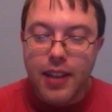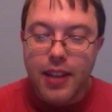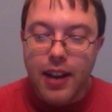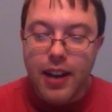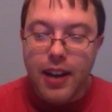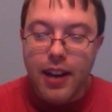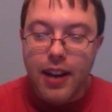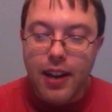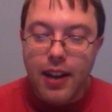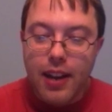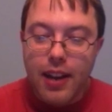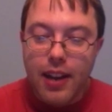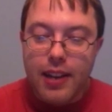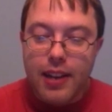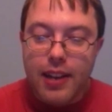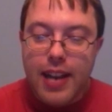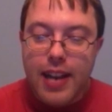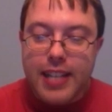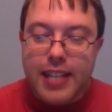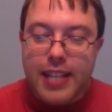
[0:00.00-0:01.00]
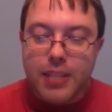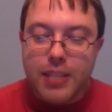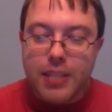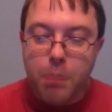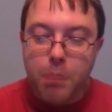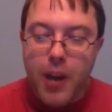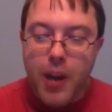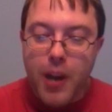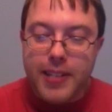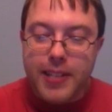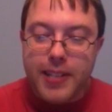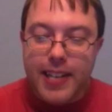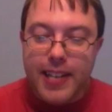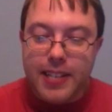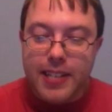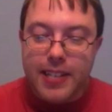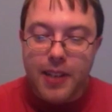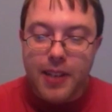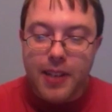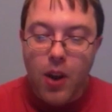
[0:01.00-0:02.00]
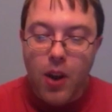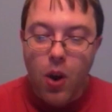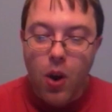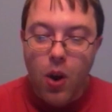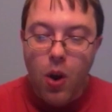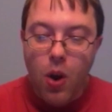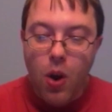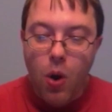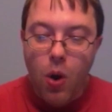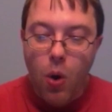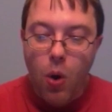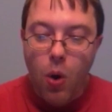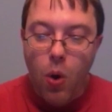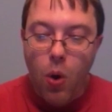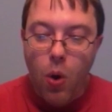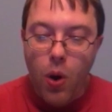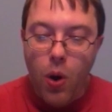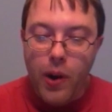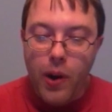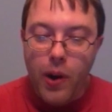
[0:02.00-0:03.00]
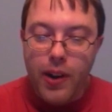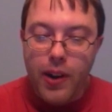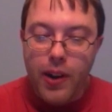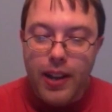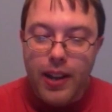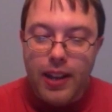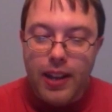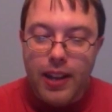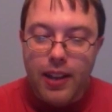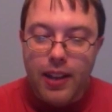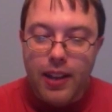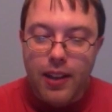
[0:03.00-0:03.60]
the next president or